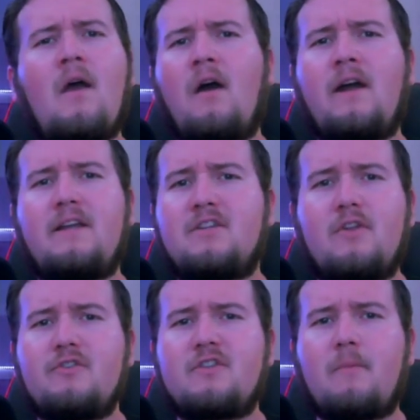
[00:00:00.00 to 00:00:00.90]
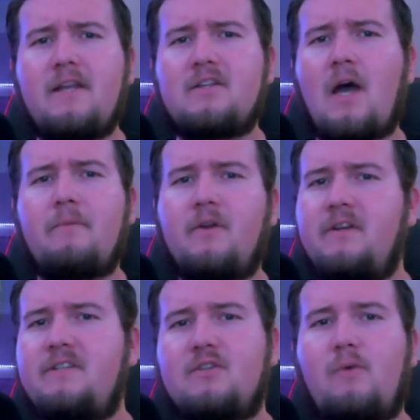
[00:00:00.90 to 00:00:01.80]
All right, so those are my top
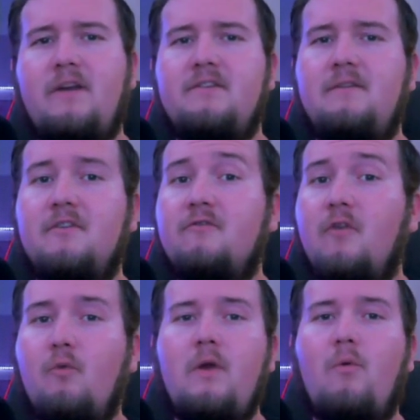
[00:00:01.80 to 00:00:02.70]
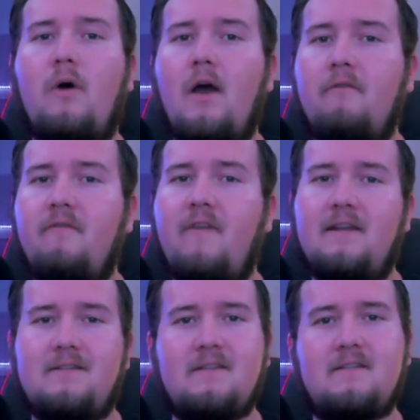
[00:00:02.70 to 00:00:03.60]
36 wide receivers for week 1 of the
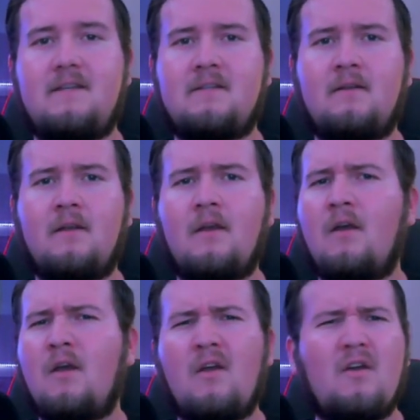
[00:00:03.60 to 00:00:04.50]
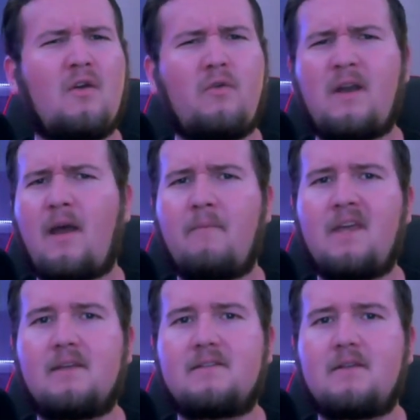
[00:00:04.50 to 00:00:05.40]
fantasy season. Who did I
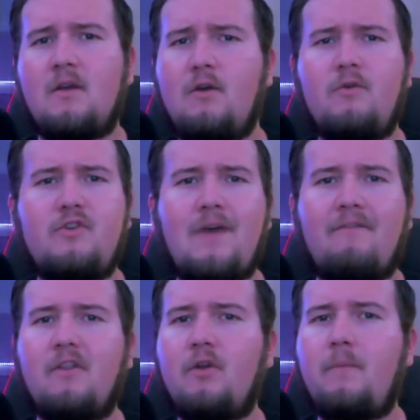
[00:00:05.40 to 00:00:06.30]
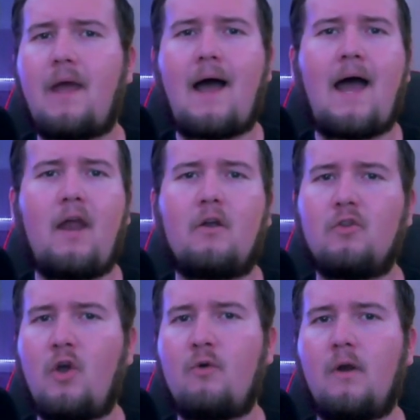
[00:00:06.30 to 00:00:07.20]
miss? Who would you have a little bit higher or
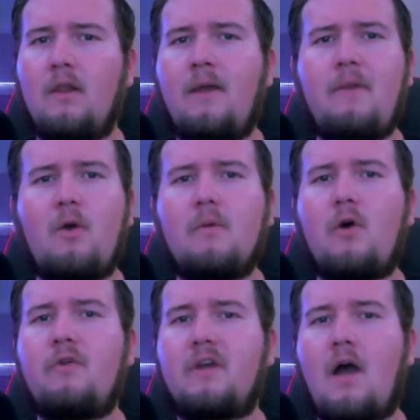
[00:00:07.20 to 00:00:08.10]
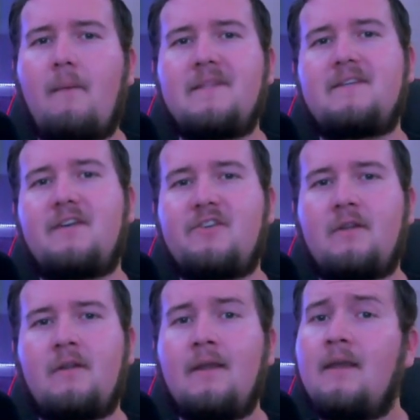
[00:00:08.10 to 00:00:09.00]
lower? Let me know below in the comment
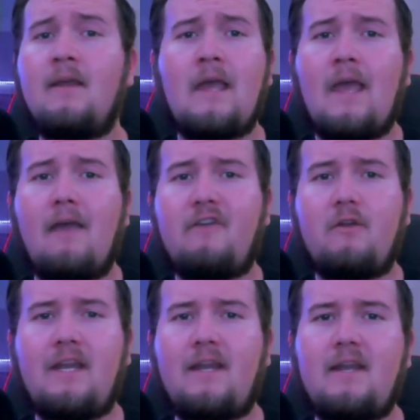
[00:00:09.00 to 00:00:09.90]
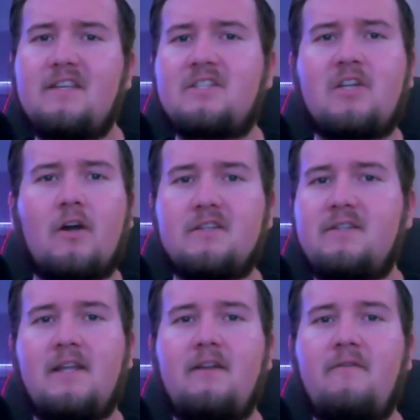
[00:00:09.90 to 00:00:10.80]
section. If you need any
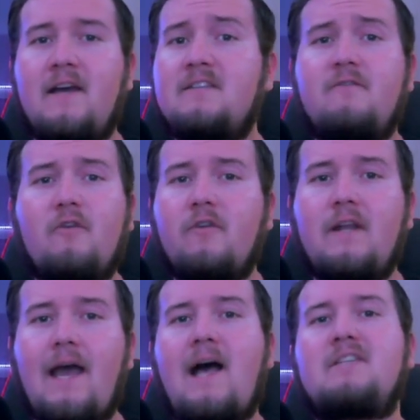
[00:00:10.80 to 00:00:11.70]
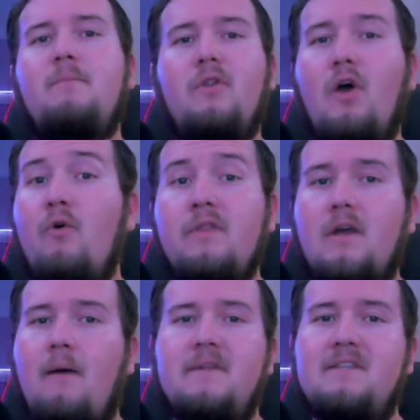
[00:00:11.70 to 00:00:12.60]
start-sit advice, feel free to ask below in the
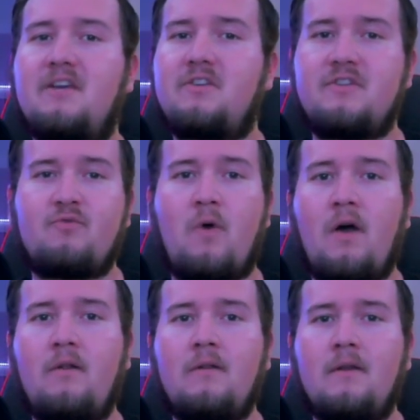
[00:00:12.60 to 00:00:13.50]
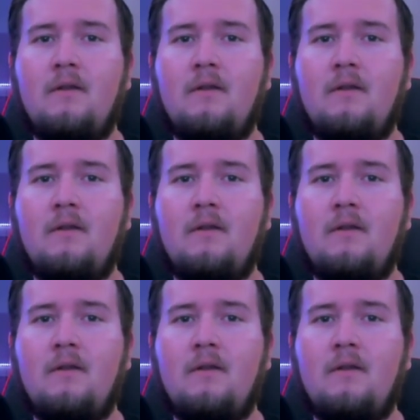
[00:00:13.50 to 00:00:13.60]
comment section as well.